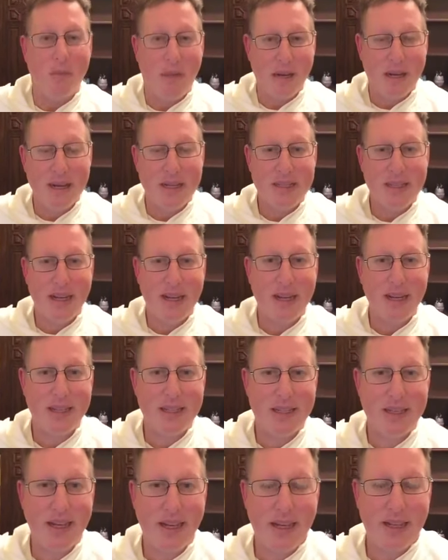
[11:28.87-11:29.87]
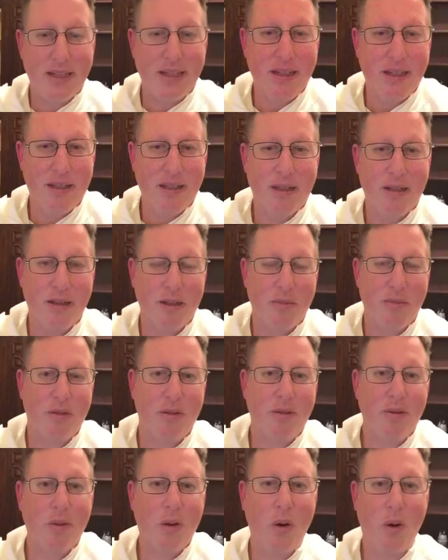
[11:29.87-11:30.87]
But as I said
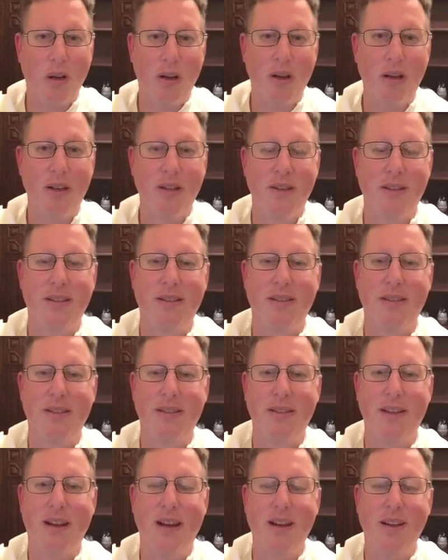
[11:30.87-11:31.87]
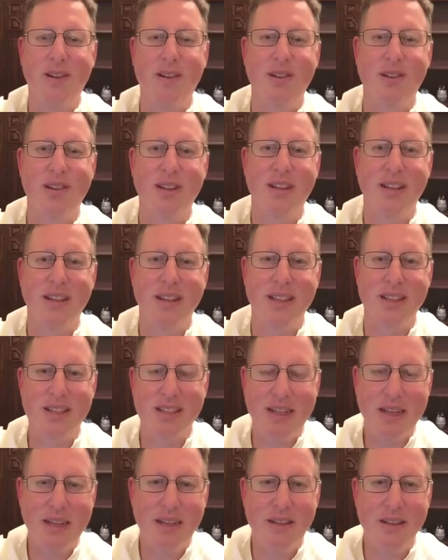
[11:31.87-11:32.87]
before, our
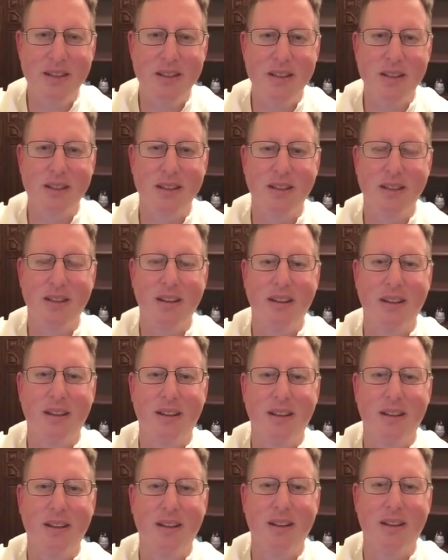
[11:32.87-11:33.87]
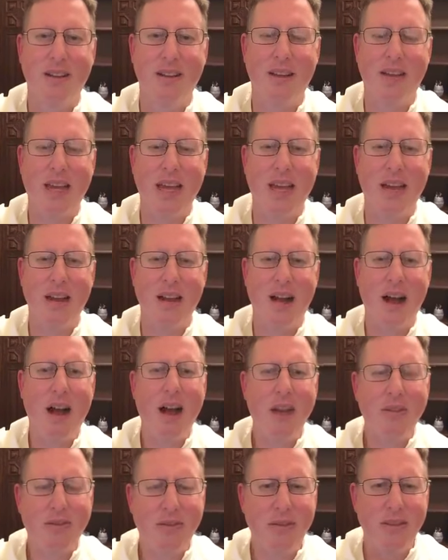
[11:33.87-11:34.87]
sins can
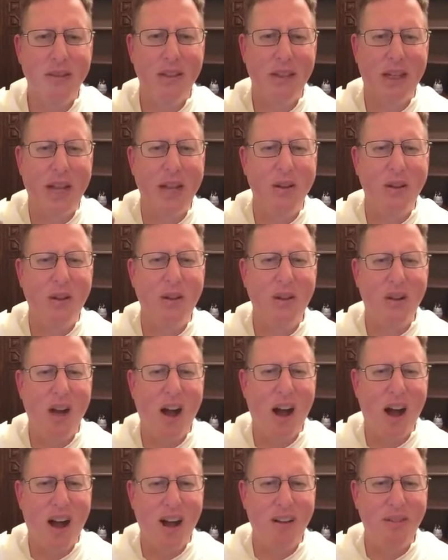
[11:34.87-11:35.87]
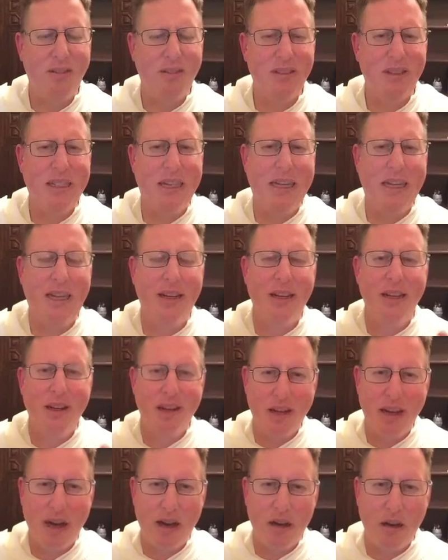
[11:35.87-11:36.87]
look awfully
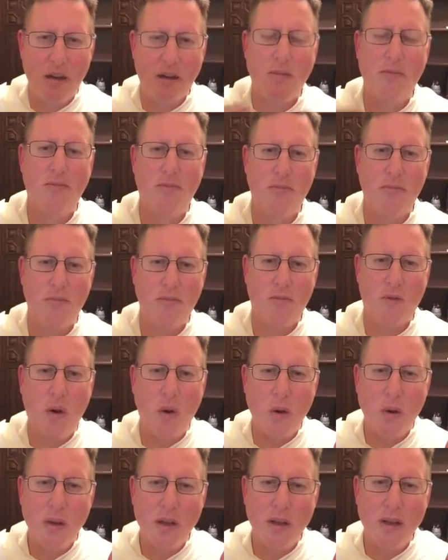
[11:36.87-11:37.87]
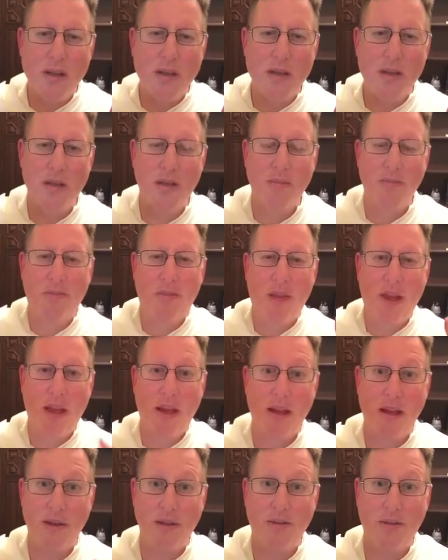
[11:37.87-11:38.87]
narrow, focused,
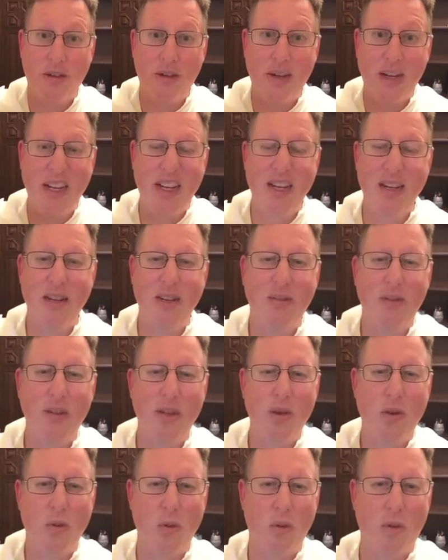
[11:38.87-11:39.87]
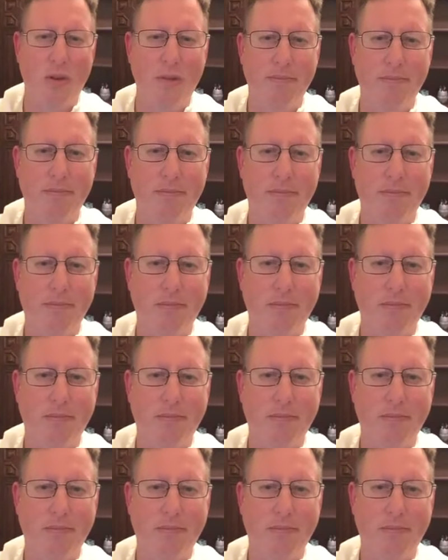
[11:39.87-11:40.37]
and very individual.